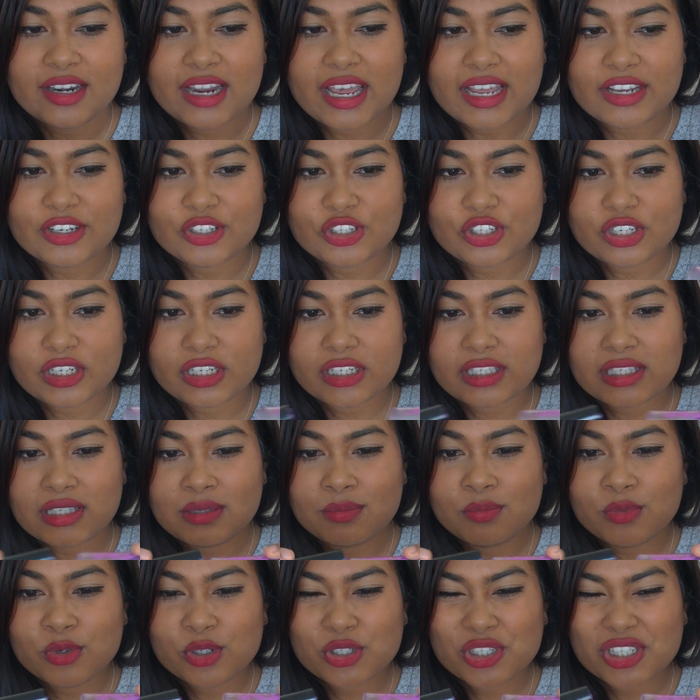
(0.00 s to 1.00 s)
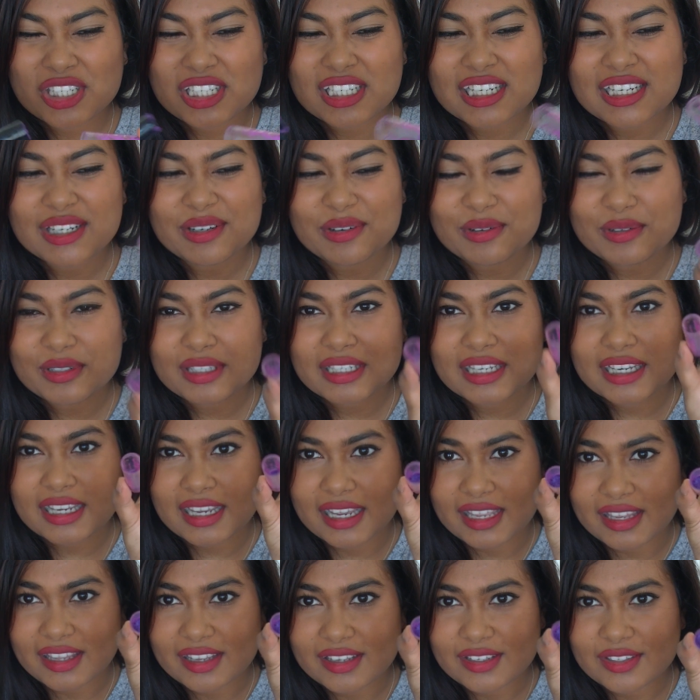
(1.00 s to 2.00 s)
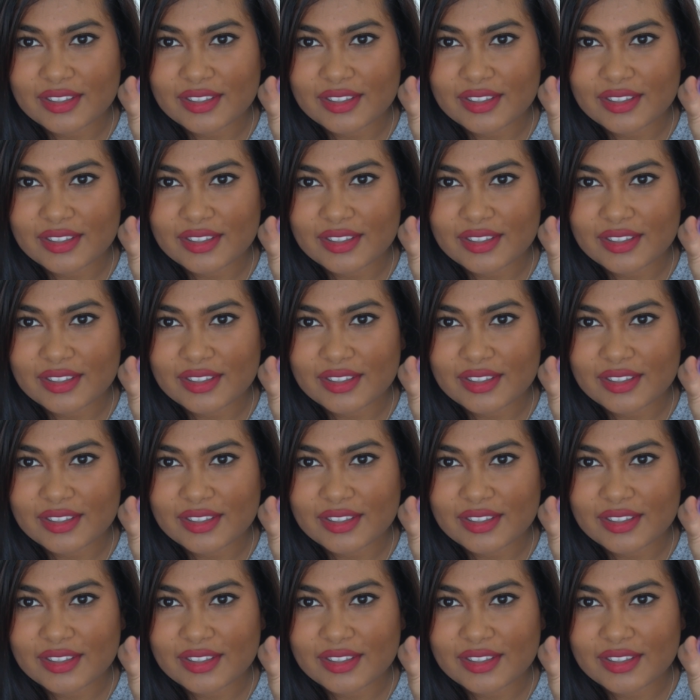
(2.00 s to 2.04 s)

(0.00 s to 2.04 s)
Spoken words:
and she smushed it all together.